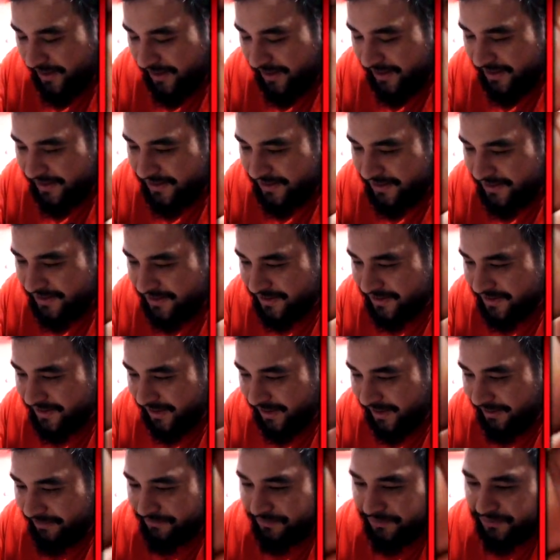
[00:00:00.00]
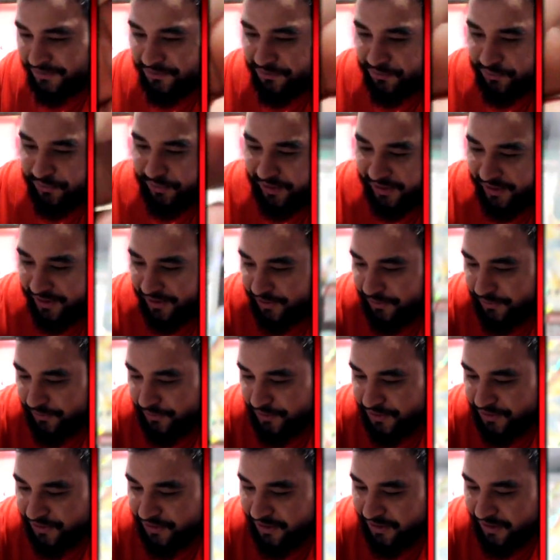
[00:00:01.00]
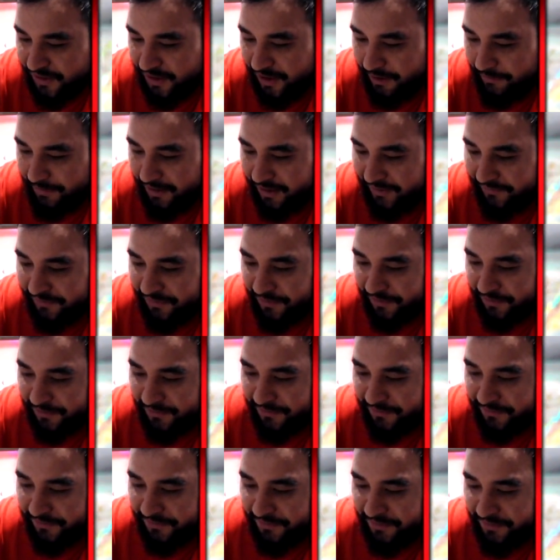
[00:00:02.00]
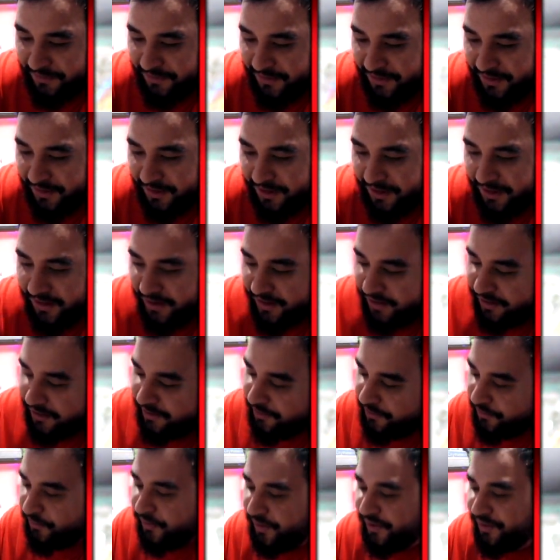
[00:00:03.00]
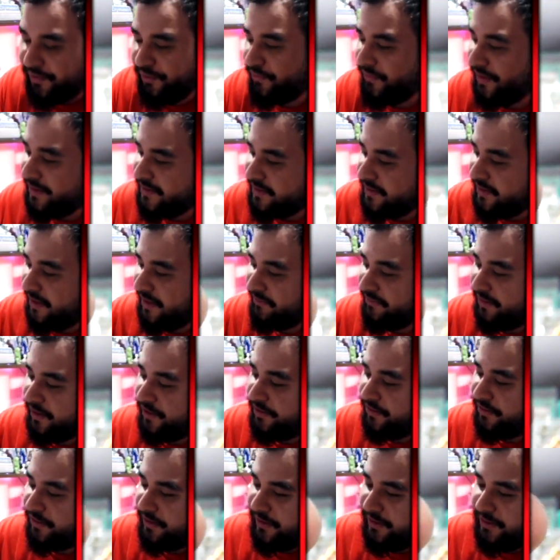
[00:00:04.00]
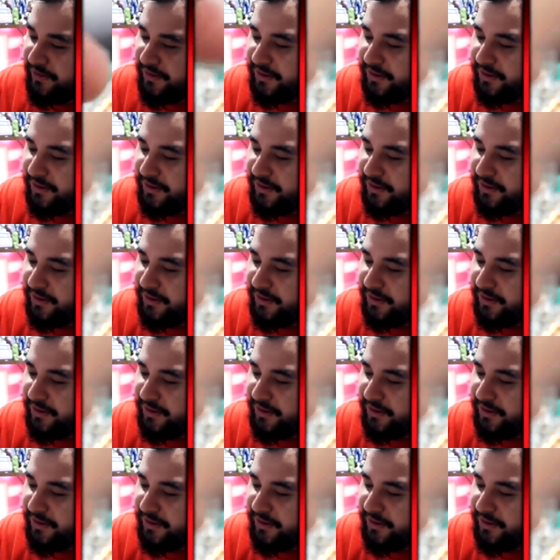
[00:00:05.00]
and this sleeve feels really huge. Might have to redo that sleeve later on.